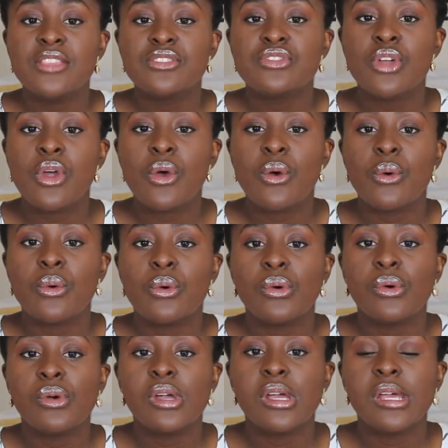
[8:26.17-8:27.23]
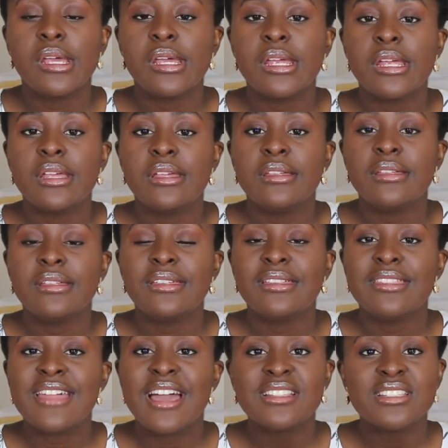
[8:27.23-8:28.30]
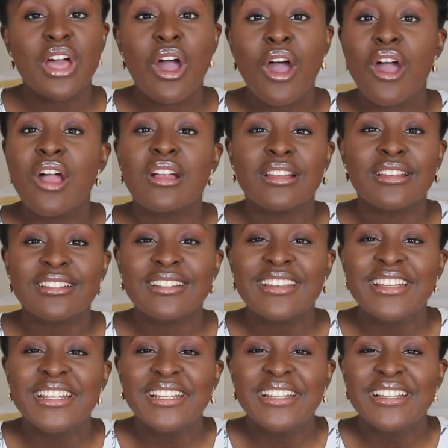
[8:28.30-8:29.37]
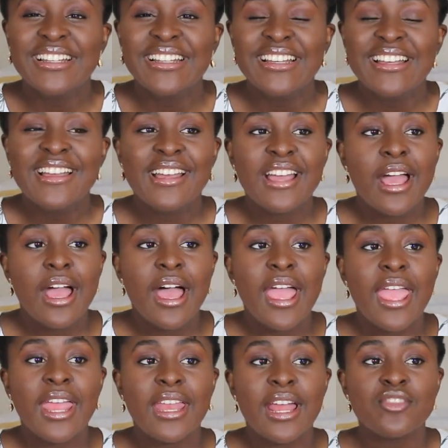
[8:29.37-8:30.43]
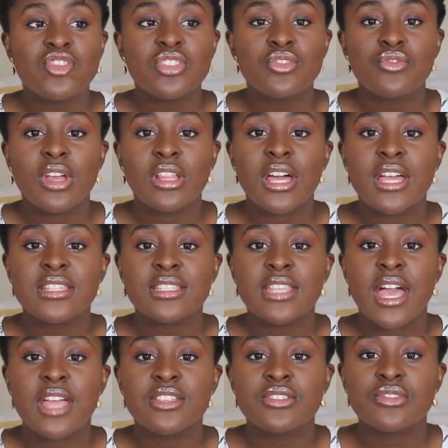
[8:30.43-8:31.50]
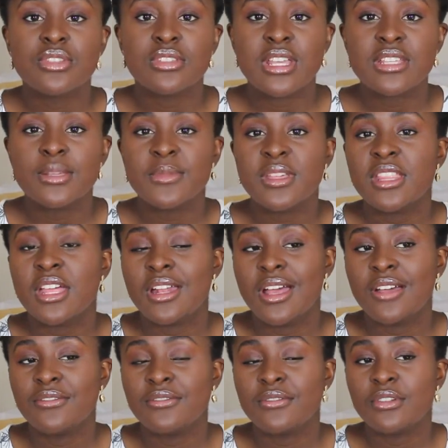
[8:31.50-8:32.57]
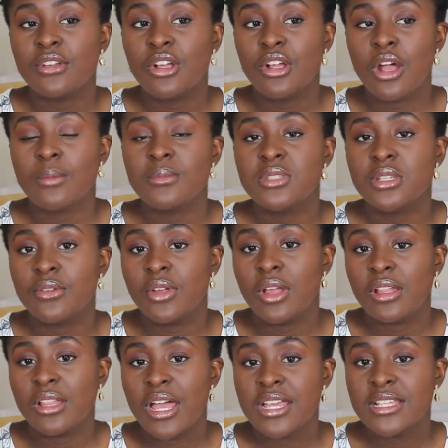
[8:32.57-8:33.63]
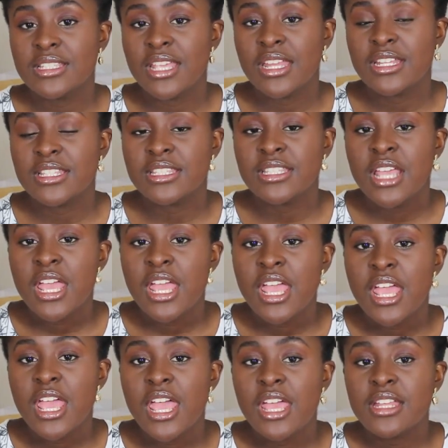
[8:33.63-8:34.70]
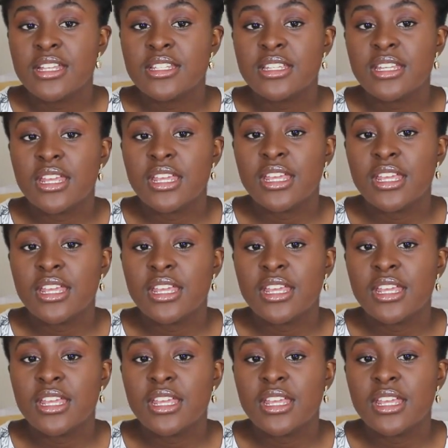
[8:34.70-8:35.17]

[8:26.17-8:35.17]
so that's hard. And I just realized, that's something that I've come to realize. And